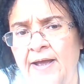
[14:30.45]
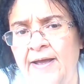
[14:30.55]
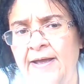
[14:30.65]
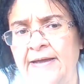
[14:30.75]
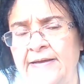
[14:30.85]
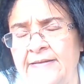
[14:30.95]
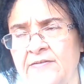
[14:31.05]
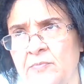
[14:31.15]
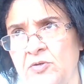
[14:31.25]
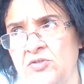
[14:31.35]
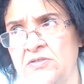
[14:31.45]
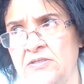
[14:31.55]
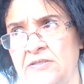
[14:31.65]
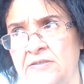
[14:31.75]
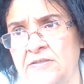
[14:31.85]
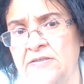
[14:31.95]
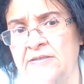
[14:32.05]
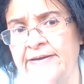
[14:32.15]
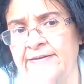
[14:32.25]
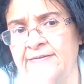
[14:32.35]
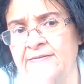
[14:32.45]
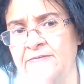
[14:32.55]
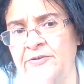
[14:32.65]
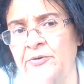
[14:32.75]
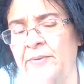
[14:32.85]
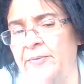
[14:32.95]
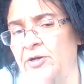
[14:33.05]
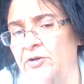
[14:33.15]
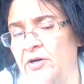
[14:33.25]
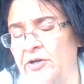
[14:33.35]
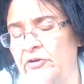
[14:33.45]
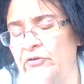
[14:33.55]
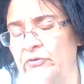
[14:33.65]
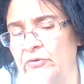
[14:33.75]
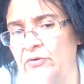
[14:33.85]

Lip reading: hey, this person has, maybe an acute